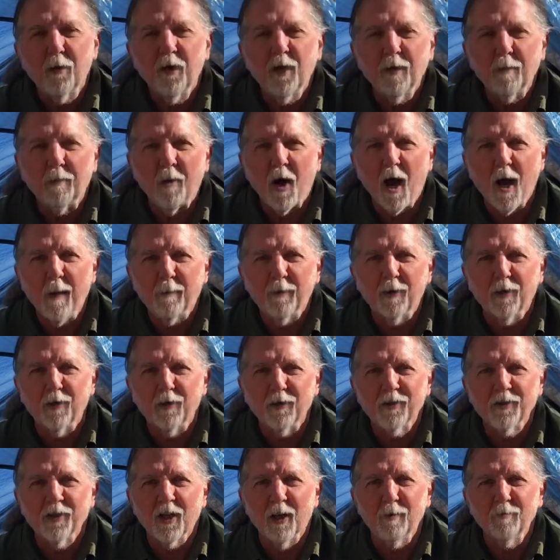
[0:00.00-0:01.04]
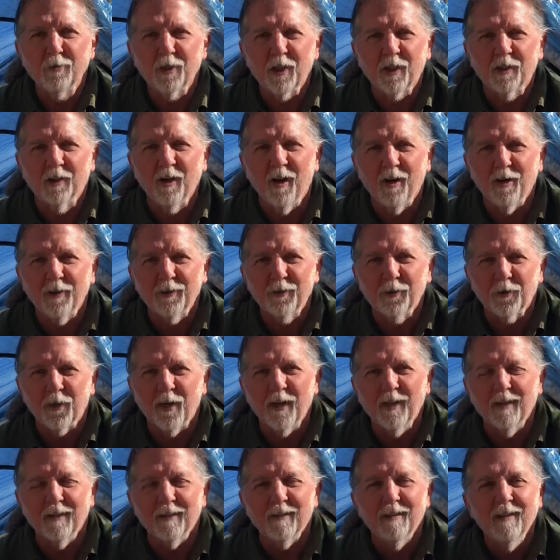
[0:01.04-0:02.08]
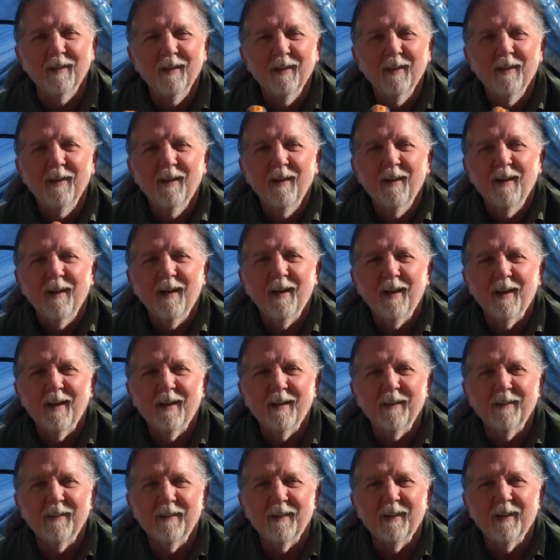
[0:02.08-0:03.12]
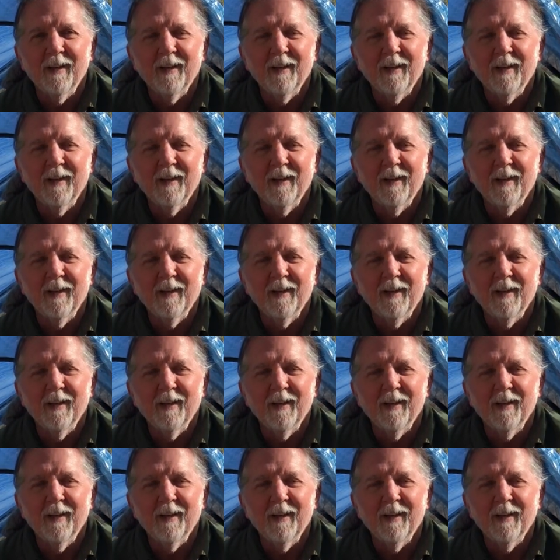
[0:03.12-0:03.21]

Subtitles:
popular subject on trail, and